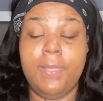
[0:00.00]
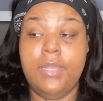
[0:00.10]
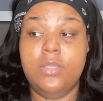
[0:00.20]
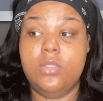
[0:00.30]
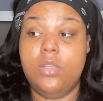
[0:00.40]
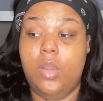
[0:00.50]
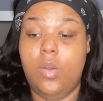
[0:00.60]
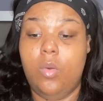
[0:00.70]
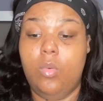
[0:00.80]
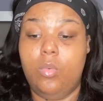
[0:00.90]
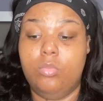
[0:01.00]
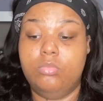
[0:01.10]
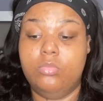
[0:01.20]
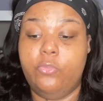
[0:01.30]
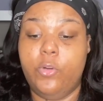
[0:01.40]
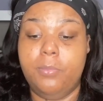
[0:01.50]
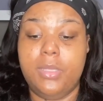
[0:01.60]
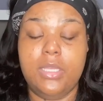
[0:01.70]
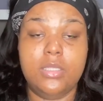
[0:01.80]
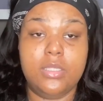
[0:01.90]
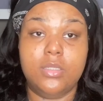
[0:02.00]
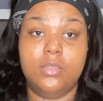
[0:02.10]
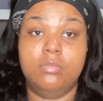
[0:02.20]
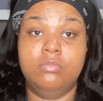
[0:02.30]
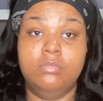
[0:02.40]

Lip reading: So for me to